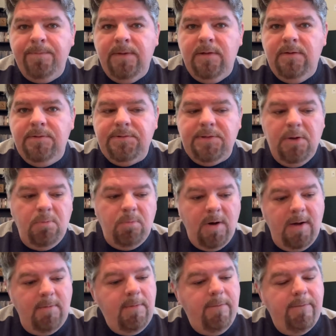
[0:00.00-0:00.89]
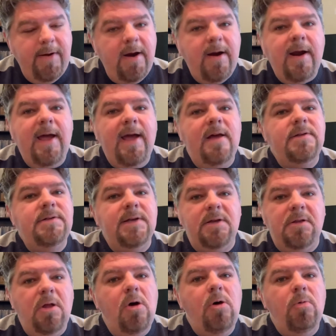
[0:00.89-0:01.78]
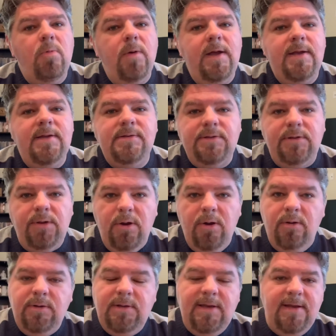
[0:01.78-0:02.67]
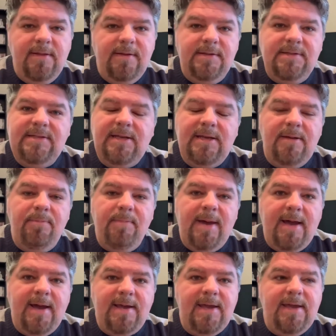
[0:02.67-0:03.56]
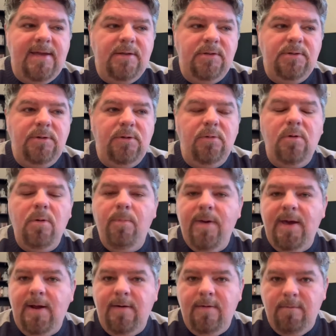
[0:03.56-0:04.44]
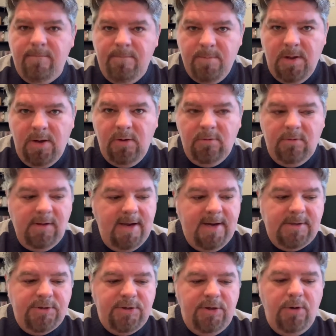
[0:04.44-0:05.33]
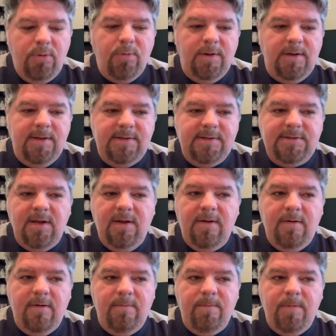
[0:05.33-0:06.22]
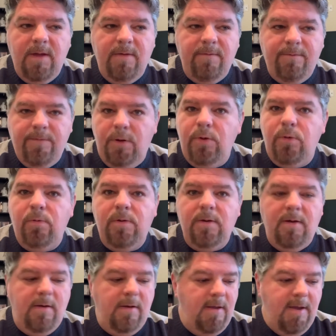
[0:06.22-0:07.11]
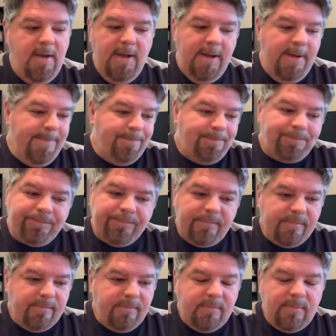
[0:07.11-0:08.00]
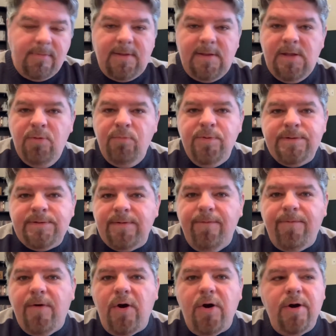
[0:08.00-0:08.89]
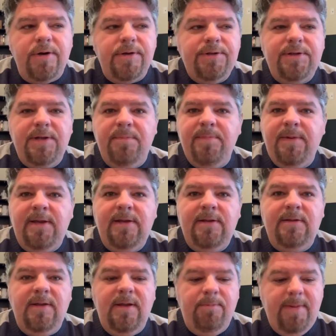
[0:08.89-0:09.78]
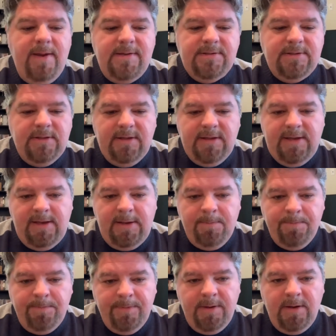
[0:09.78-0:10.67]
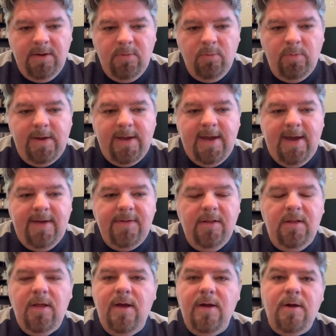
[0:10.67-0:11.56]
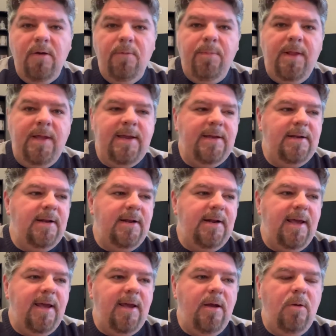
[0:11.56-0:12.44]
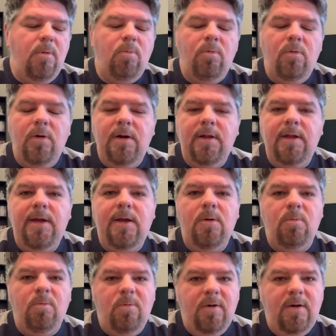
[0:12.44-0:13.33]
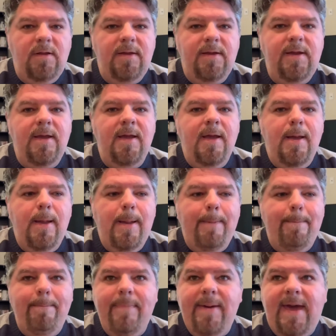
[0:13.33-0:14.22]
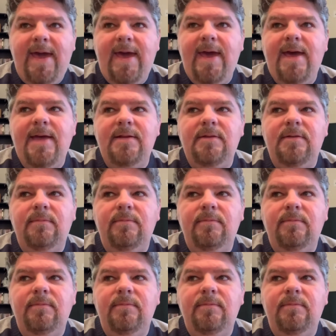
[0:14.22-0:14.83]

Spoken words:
So Ron Rivera has a long ways to go to get this team back into competitive mode. Last year was a fluke. It was a farce. I mean, basically, we had the luck of playing in a really, really bad